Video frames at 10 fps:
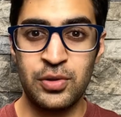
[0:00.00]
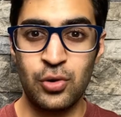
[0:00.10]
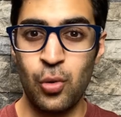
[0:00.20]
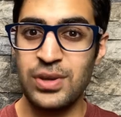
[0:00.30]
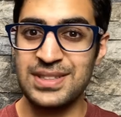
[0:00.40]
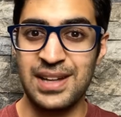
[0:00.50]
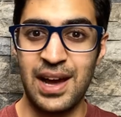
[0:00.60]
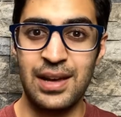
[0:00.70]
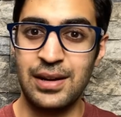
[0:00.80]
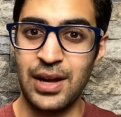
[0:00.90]
is always
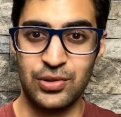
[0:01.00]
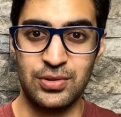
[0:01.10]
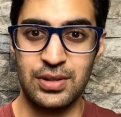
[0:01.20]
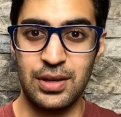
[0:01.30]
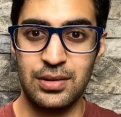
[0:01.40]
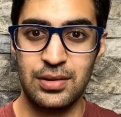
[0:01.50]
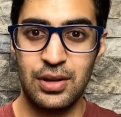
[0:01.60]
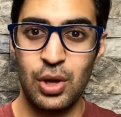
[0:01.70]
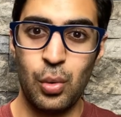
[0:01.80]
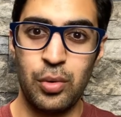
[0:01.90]
diet and exercise.
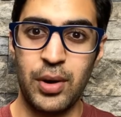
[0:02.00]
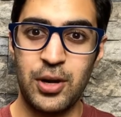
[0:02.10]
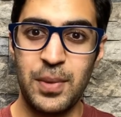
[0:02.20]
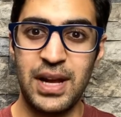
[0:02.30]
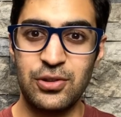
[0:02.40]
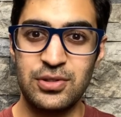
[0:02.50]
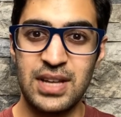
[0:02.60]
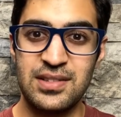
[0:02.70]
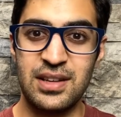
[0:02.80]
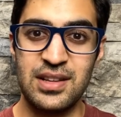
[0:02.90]
We recommend
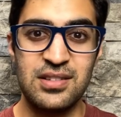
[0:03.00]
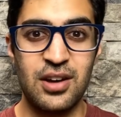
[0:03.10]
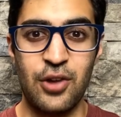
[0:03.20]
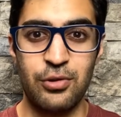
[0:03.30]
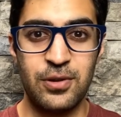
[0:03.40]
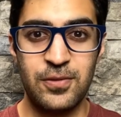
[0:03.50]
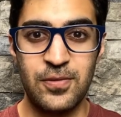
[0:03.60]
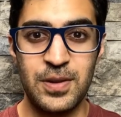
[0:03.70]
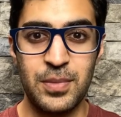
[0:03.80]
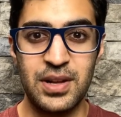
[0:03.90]
exercising at least
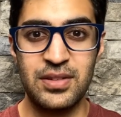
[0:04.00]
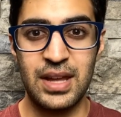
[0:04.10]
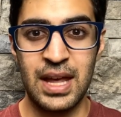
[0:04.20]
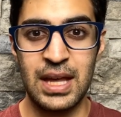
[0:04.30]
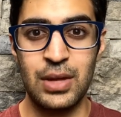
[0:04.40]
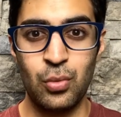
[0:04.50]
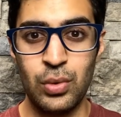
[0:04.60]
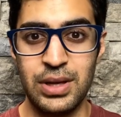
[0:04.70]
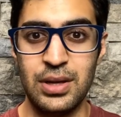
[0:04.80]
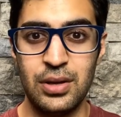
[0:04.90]
150 minutes a
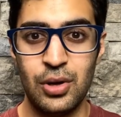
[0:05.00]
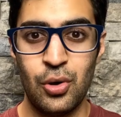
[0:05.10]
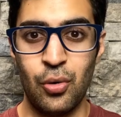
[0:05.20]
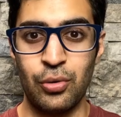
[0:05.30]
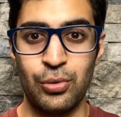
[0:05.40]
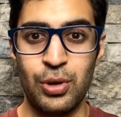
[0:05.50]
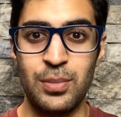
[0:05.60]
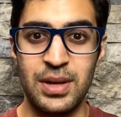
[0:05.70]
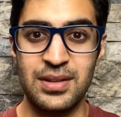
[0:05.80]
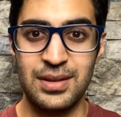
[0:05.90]
week or 30
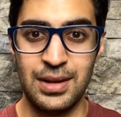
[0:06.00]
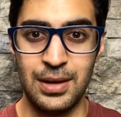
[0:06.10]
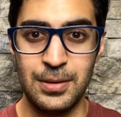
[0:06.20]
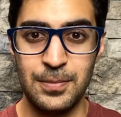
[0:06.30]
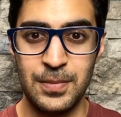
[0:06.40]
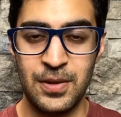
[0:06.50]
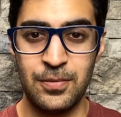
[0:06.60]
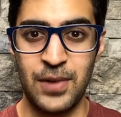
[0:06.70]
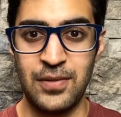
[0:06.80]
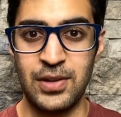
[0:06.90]
minutes a day,
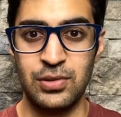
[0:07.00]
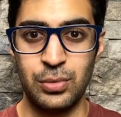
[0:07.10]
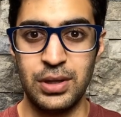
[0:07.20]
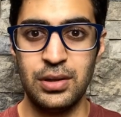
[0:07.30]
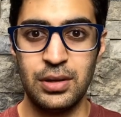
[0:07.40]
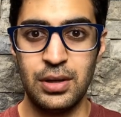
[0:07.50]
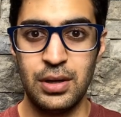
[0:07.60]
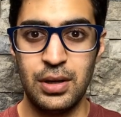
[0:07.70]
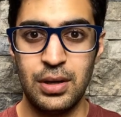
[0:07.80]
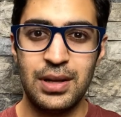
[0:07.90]
5 days a week.
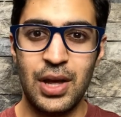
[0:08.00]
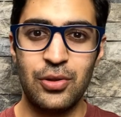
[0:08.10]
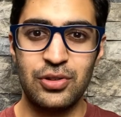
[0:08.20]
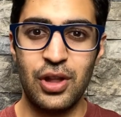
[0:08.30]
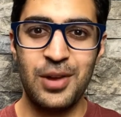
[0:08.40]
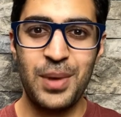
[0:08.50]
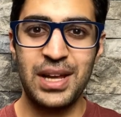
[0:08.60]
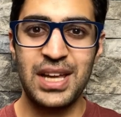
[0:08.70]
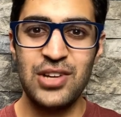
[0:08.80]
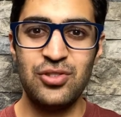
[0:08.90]
Now there's a lot of
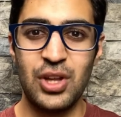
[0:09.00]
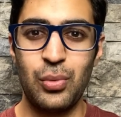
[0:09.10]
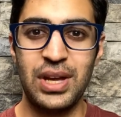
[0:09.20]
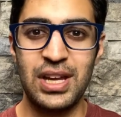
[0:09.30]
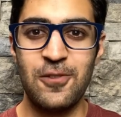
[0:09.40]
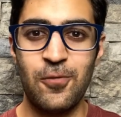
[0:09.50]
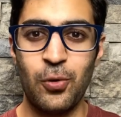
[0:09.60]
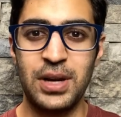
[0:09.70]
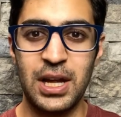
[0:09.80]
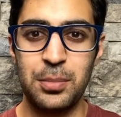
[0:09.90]
medications that we can give for
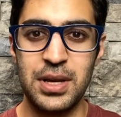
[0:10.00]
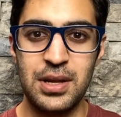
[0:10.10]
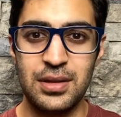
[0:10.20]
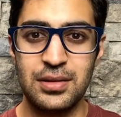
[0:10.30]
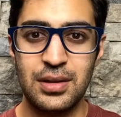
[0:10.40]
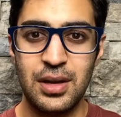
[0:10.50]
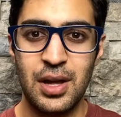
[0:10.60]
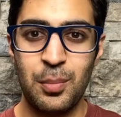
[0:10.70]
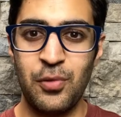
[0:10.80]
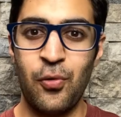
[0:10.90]
diabetes.
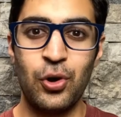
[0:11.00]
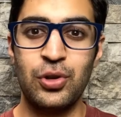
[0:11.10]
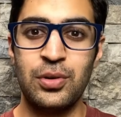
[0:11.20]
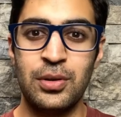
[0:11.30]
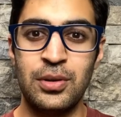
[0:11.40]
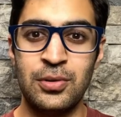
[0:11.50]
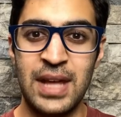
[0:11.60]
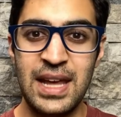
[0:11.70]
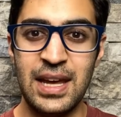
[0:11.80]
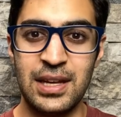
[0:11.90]
Before you
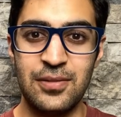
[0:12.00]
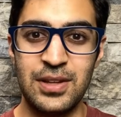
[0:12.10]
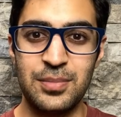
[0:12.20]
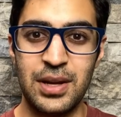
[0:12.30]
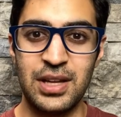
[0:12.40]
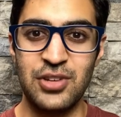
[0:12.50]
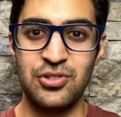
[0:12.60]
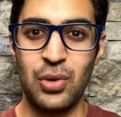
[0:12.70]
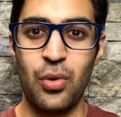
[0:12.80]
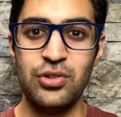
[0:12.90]
take any of these medications,
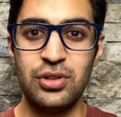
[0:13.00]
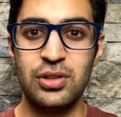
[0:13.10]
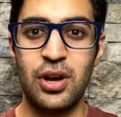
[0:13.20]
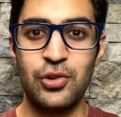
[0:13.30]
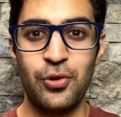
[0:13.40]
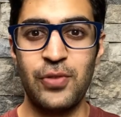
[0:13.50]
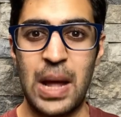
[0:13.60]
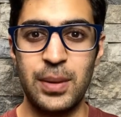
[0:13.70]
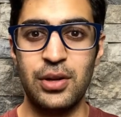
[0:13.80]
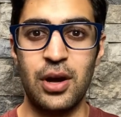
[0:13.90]
I want you to talk to your
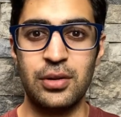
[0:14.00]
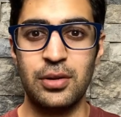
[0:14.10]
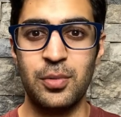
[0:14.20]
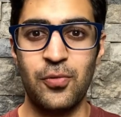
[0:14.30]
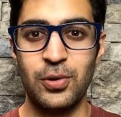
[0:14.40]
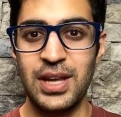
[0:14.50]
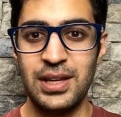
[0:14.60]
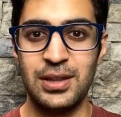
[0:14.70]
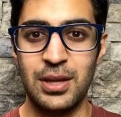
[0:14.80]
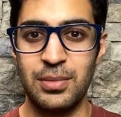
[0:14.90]
family doctor before
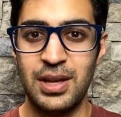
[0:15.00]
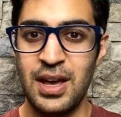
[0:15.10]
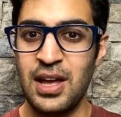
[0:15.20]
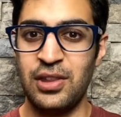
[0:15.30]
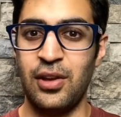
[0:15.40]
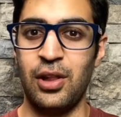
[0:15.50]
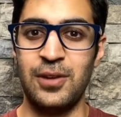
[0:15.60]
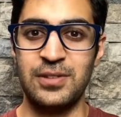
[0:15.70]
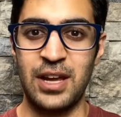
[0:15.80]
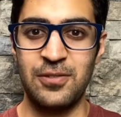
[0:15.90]
taking them. They all
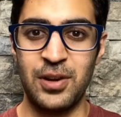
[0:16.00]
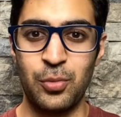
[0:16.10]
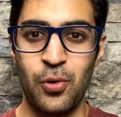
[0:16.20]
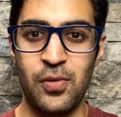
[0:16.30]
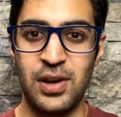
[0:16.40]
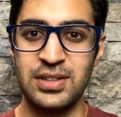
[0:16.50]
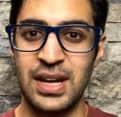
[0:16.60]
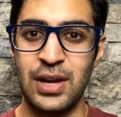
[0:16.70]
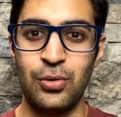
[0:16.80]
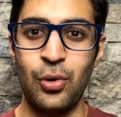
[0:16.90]
have side effect profiles, and
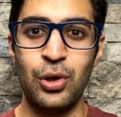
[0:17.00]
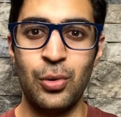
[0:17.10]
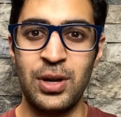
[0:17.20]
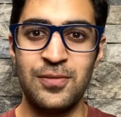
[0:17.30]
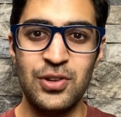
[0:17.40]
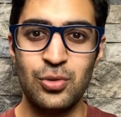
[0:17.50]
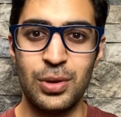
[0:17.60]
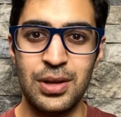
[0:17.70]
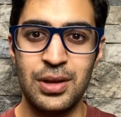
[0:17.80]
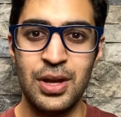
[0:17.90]
I don't know you
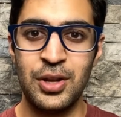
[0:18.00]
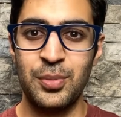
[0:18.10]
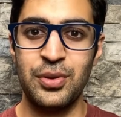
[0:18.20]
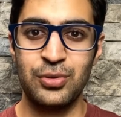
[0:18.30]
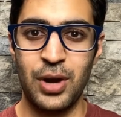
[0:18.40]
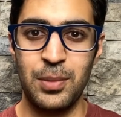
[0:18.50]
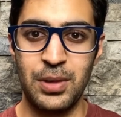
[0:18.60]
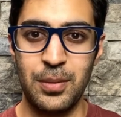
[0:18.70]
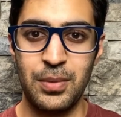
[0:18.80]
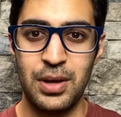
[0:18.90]
individually to prescribe
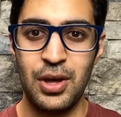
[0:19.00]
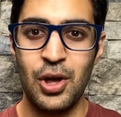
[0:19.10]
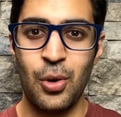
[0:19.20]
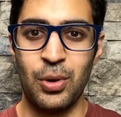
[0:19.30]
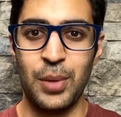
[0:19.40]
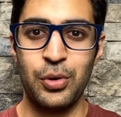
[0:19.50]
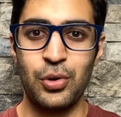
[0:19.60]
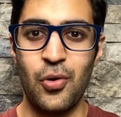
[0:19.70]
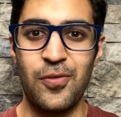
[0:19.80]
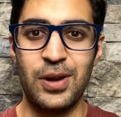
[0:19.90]
them. What I want to
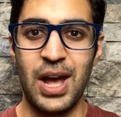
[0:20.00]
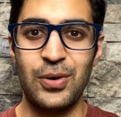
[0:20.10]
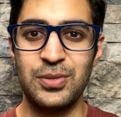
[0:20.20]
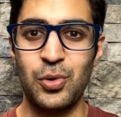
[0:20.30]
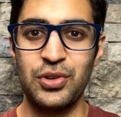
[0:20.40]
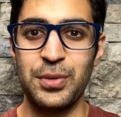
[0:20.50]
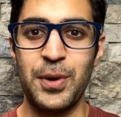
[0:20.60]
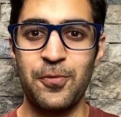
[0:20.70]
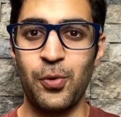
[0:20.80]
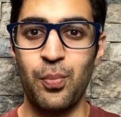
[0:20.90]
go over now is mostly
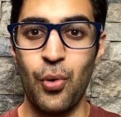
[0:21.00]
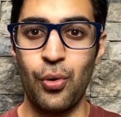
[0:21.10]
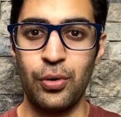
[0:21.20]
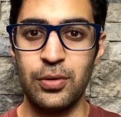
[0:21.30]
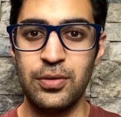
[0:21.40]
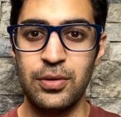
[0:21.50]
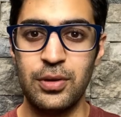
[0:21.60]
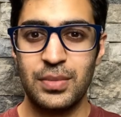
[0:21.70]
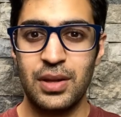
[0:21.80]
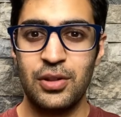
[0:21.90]
meant for boards.
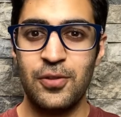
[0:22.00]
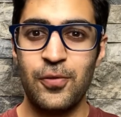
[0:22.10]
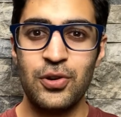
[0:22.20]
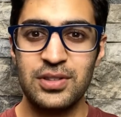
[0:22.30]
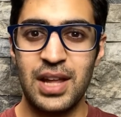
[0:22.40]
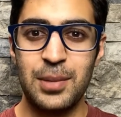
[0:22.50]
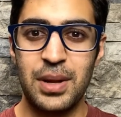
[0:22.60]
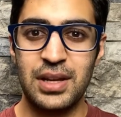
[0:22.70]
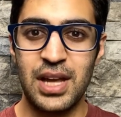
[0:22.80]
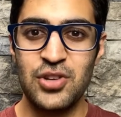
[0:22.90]
The first line
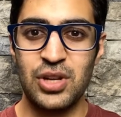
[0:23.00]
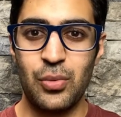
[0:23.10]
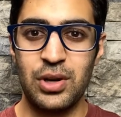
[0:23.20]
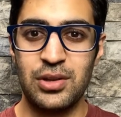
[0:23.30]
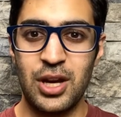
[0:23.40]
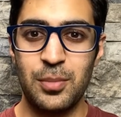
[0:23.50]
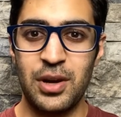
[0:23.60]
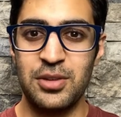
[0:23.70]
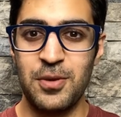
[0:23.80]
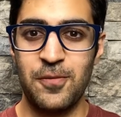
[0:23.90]
medication I want to talk about
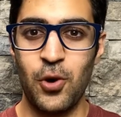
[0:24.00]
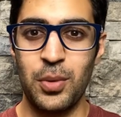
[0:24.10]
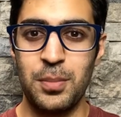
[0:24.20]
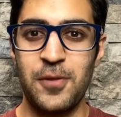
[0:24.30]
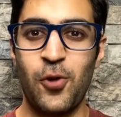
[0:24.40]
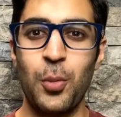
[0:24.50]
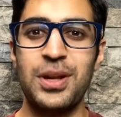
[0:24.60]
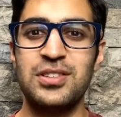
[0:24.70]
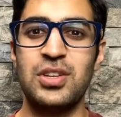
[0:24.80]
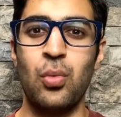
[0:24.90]
is metformin. Metformin
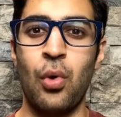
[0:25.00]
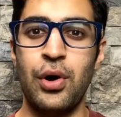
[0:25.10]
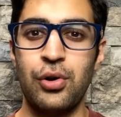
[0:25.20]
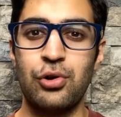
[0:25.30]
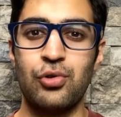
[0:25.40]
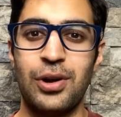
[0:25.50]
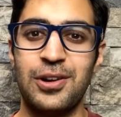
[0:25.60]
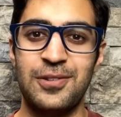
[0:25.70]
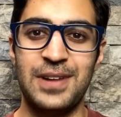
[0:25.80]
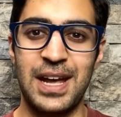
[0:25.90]
is the wonder drug
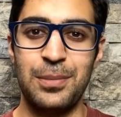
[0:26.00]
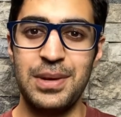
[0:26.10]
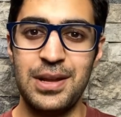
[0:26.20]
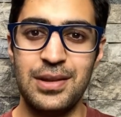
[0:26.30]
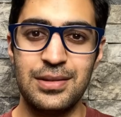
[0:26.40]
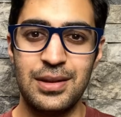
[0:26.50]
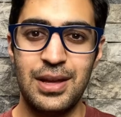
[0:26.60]
of diabetes.